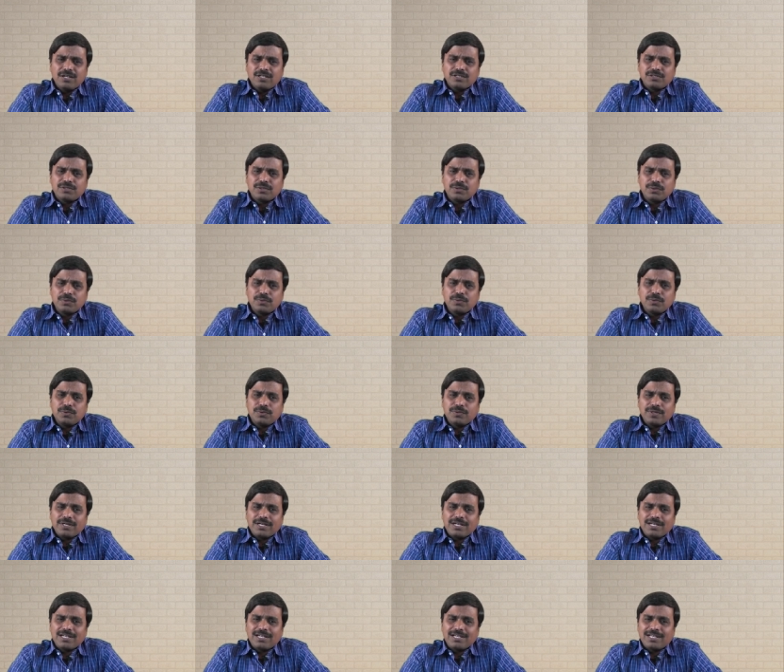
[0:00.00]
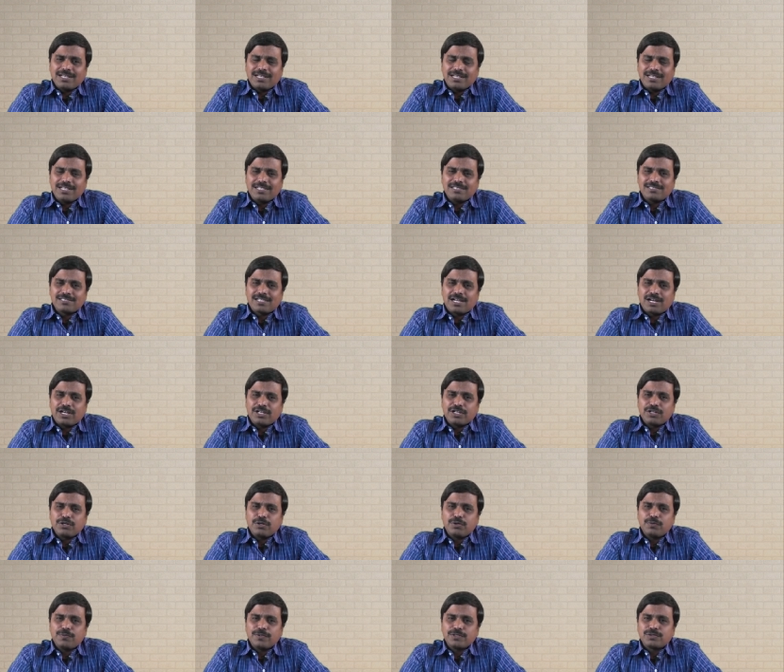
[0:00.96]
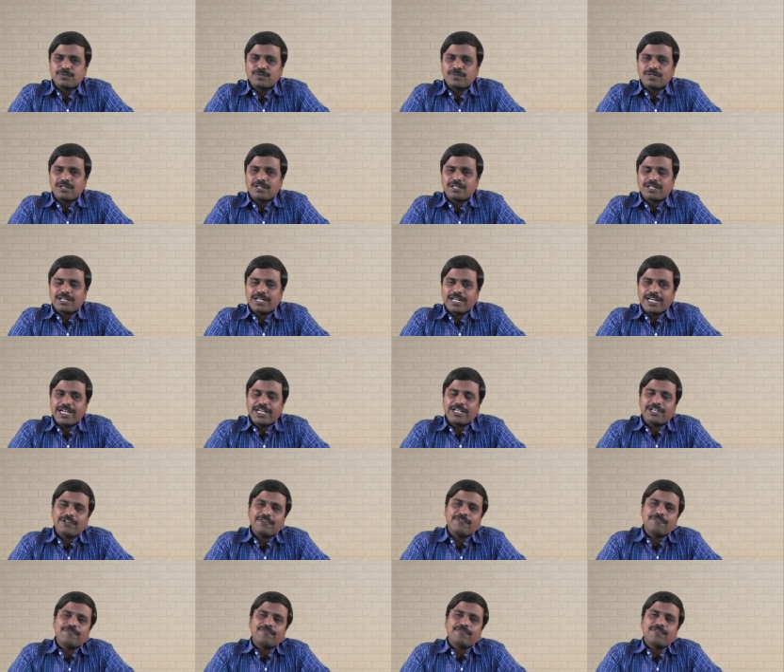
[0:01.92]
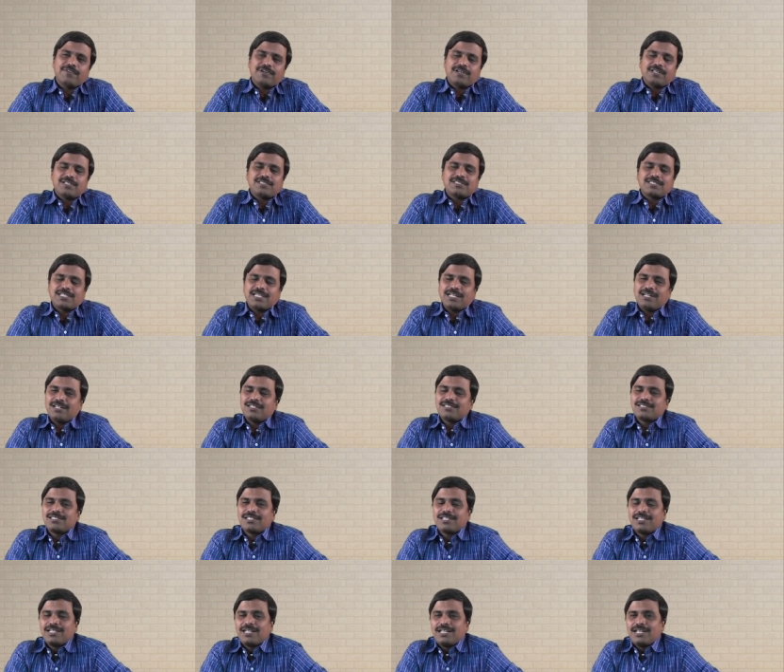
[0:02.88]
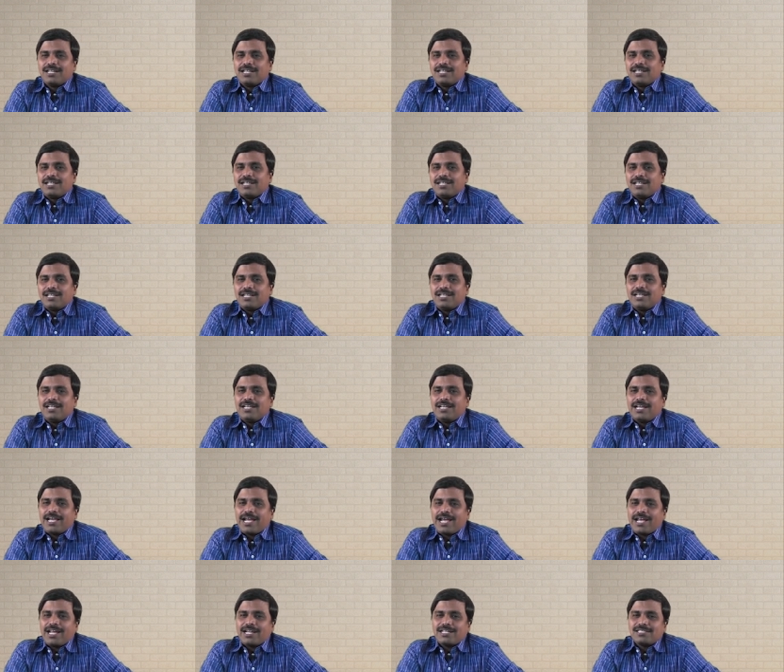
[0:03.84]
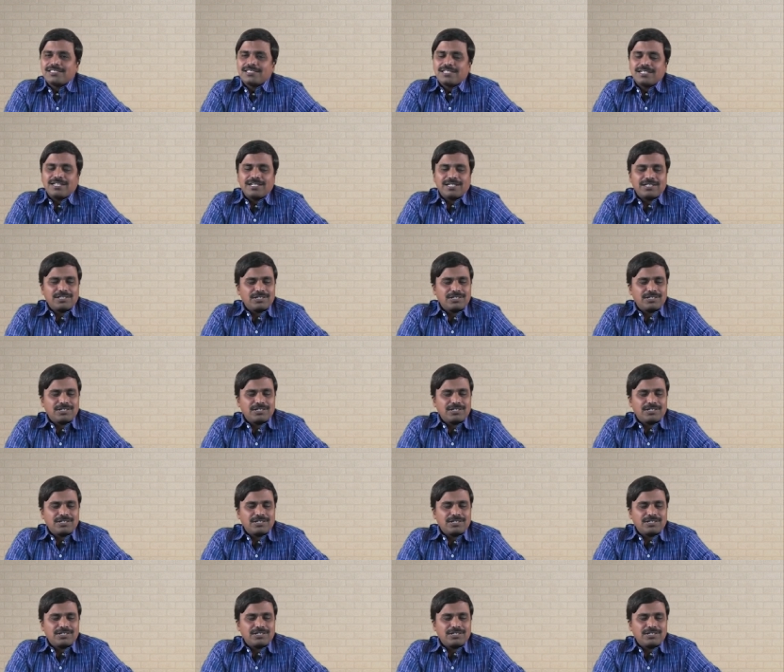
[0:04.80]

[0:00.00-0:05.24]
Through his audio-visual creative skills, he has